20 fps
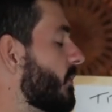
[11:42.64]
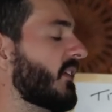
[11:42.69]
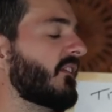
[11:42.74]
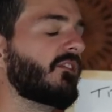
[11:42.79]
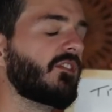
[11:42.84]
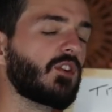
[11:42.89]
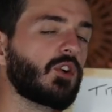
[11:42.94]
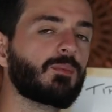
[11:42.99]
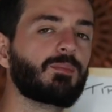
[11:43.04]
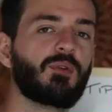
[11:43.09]

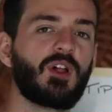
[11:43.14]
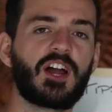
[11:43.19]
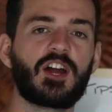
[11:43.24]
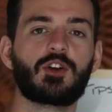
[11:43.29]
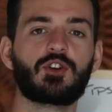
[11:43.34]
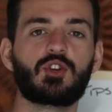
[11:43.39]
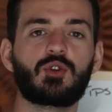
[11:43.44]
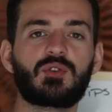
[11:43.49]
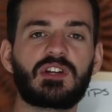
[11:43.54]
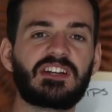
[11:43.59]
midfield
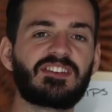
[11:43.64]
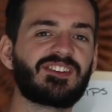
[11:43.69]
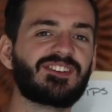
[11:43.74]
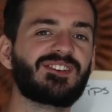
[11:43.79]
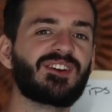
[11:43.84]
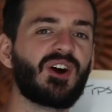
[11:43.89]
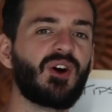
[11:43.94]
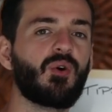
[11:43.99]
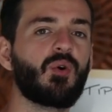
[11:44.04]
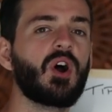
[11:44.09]
player, you need to
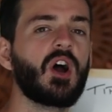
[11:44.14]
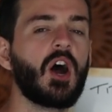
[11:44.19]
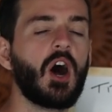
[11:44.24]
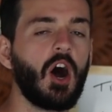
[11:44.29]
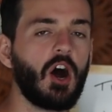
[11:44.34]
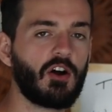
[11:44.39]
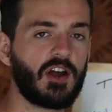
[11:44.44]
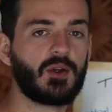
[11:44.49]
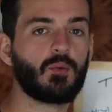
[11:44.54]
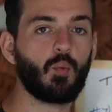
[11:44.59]
know,
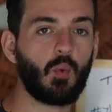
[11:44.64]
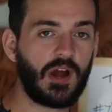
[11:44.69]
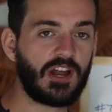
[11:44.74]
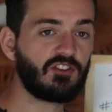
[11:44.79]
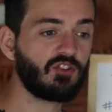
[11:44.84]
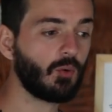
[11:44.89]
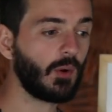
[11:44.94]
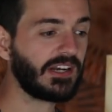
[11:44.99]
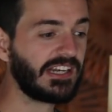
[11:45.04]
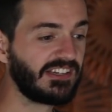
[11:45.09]
all right,
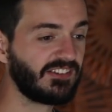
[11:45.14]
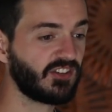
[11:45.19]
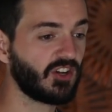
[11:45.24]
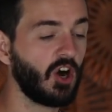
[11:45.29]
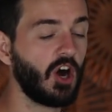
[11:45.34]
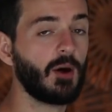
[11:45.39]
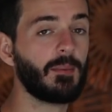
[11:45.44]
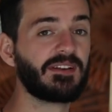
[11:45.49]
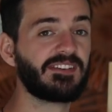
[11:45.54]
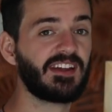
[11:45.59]
when do I need to
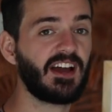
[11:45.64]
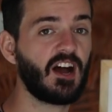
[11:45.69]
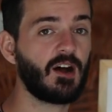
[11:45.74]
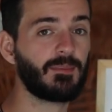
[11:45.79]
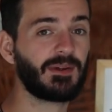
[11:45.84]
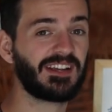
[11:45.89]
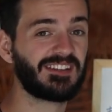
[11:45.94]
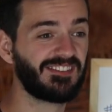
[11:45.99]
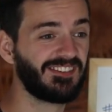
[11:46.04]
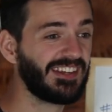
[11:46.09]
calm it
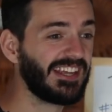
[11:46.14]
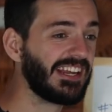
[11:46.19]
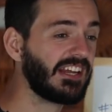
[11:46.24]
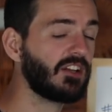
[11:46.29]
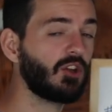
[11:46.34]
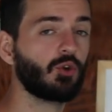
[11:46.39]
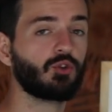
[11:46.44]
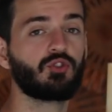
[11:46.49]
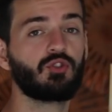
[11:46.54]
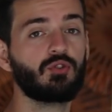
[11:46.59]
down, because it's getting
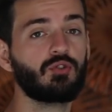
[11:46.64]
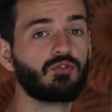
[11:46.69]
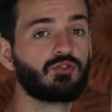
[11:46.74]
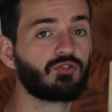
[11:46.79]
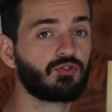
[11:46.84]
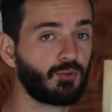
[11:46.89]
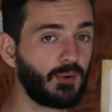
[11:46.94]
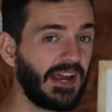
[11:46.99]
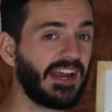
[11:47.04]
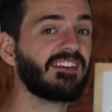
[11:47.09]
a little too
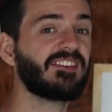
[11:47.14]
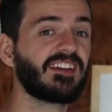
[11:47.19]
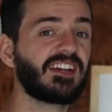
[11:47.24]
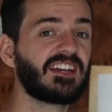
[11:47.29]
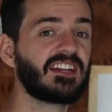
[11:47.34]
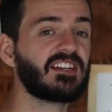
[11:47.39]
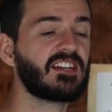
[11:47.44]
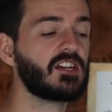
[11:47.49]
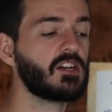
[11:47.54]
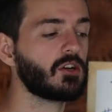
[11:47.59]

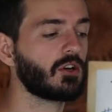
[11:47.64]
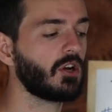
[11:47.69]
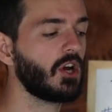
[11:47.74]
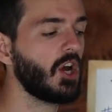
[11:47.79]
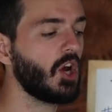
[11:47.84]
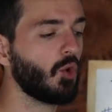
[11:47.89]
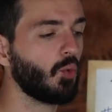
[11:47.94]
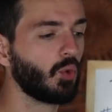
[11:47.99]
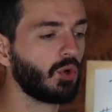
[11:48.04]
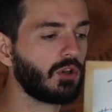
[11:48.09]
frantic in here.
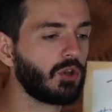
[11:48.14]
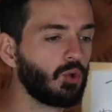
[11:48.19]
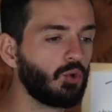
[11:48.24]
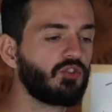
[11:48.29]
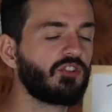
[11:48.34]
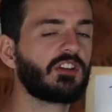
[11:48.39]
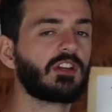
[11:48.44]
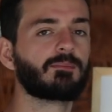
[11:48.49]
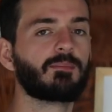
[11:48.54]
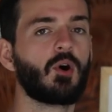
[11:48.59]
We're
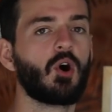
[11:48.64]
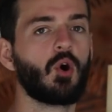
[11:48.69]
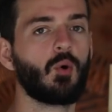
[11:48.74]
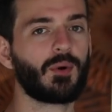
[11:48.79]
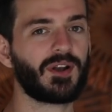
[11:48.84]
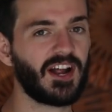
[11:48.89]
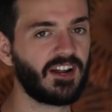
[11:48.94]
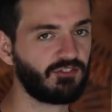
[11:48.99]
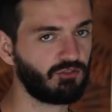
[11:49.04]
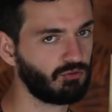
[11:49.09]
losing the ball.
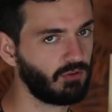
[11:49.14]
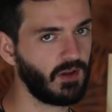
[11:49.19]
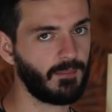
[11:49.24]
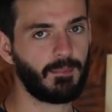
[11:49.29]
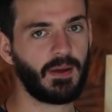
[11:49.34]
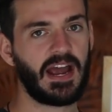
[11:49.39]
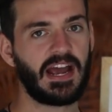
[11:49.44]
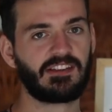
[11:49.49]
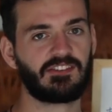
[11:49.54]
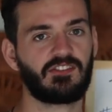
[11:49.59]
We're not
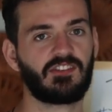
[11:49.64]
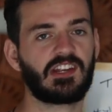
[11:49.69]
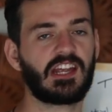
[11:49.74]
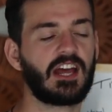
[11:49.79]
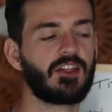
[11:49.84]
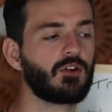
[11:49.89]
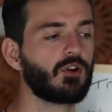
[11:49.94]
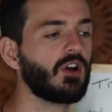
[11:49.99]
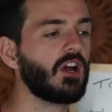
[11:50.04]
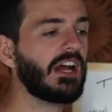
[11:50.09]
stringing passes
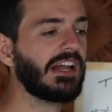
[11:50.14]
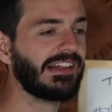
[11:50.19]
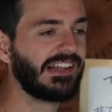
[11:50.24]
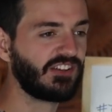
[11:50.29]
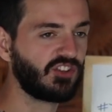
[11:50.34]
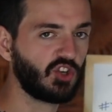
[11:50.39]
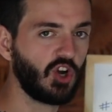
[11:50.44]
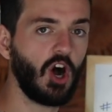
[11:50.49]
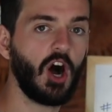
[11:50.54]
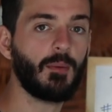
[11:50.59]
together.
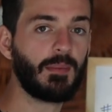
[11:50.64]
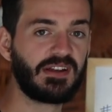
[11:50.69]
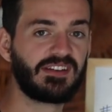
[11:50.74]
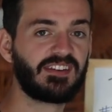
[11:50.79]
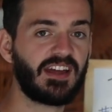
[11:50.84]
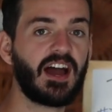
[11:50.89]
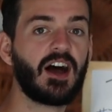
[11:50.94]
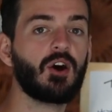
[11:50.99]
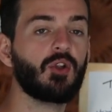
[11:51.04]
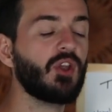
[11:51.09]
Let's calm it
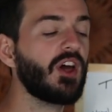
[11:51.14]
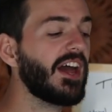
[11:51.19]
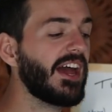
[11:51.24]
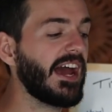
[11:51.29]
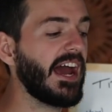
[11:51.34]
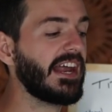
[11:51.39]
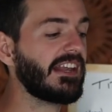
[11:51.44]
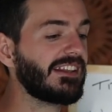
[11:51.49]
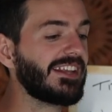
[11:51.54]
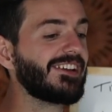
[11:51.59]
down
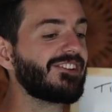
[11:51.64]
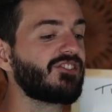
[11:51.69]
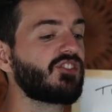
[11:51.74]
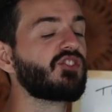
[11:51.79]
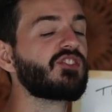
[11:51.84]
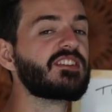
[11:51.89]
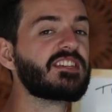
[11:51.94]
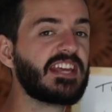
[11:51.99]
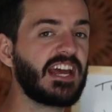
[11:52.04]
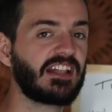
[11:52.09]
and let's
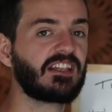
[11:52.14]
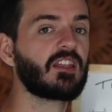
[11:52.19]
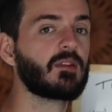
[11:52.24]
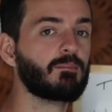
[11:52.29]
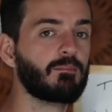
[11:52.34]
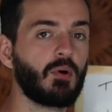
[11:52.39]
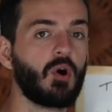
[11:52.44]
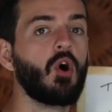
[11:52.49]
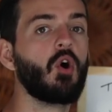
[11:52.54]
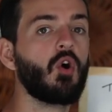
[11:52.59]
just get the
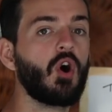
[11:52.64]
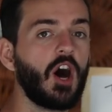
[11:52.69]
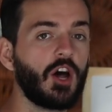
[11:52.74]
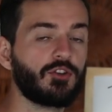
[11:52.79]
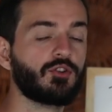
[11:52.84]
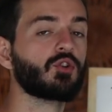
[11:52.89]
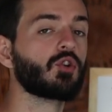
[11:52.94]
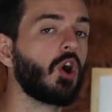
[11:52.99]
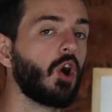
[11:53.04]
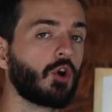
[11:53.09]
ball
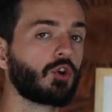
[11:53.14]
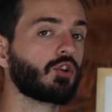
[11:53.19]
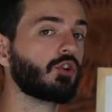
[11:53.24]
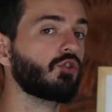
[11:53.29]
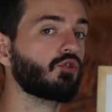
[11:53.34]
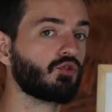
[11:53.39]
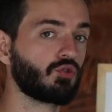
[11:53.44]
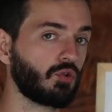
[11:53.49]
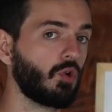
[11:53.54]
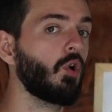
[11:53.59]
under our
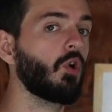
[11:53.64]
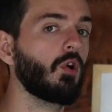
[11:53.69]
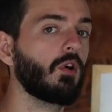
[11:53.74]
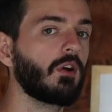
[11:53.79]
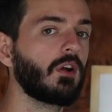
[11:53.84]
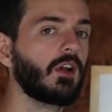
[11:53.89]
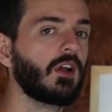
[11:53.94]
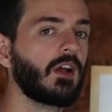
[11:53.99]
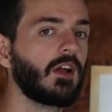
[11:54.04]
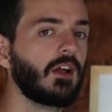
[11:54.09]
control.